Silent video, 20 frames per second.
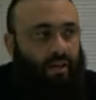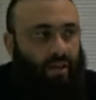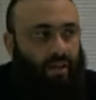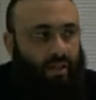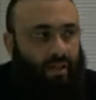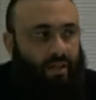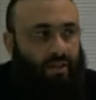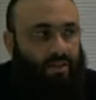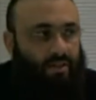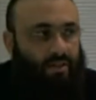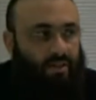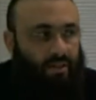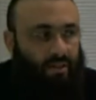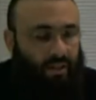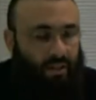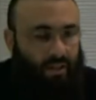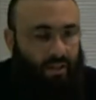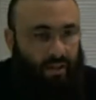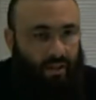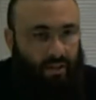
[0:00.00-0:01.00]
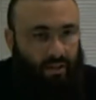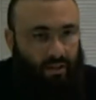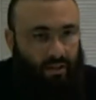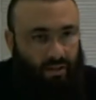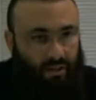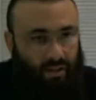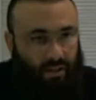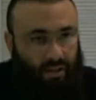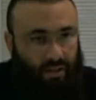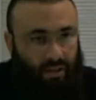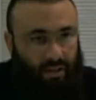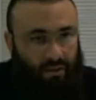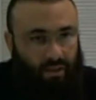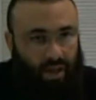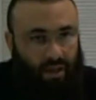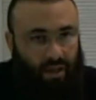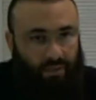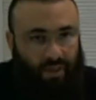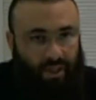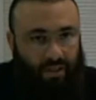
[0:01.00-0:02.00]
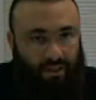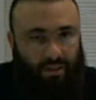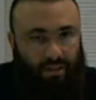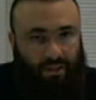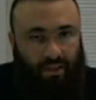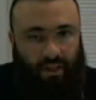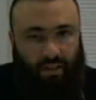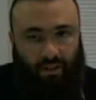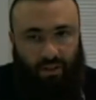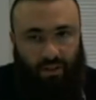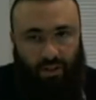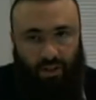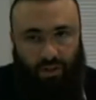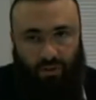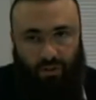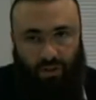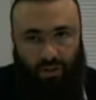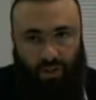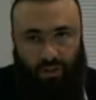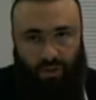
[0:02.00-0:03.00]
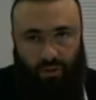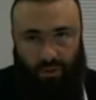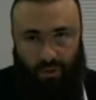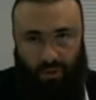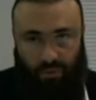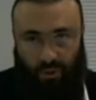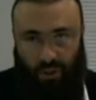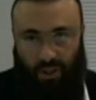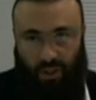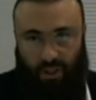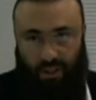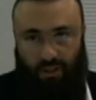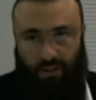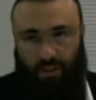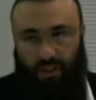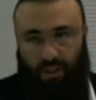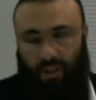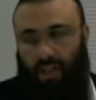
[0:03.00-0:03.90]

is the dominant ideology in the whole world,